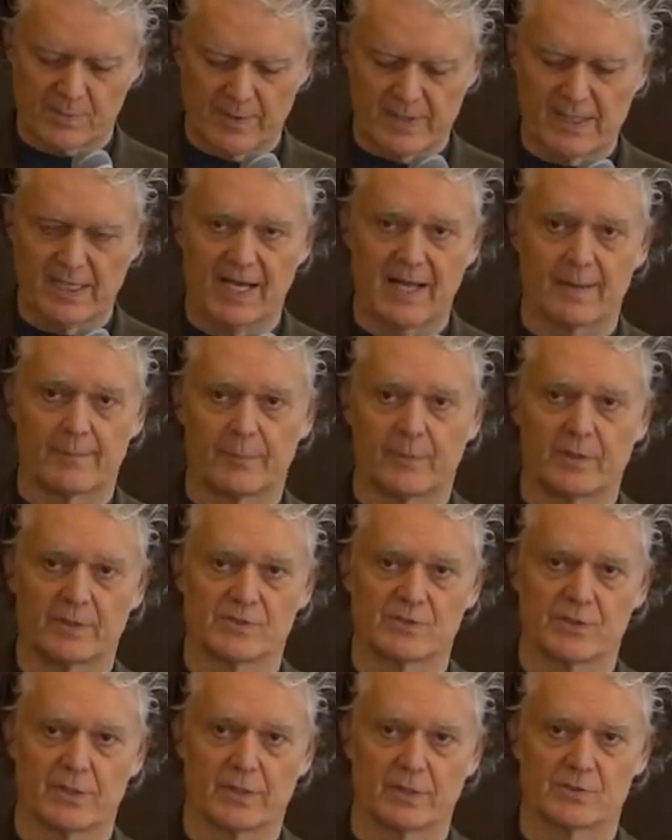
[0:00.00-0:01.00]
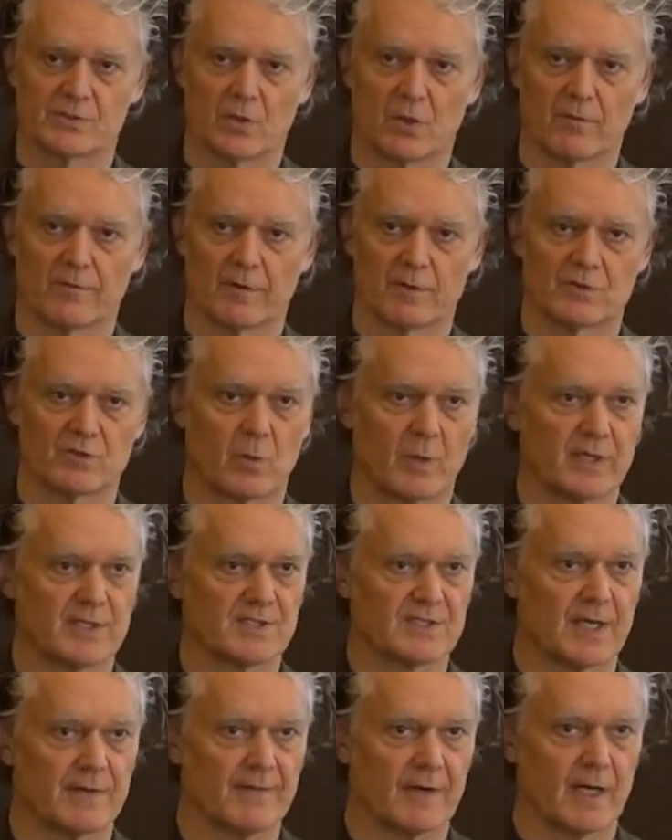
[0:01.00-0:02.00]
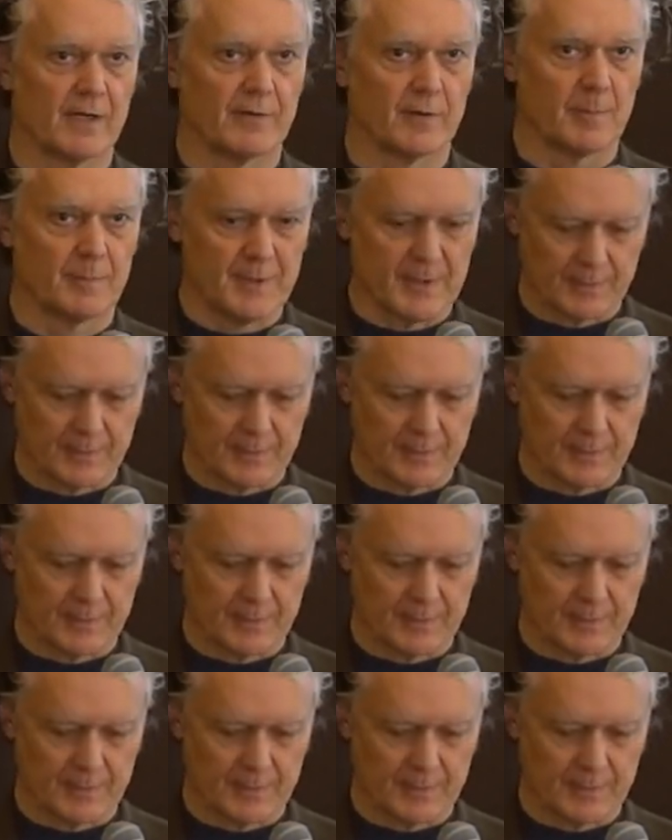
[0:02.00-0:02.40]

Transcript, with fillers: Minneapolis. There's over 2,700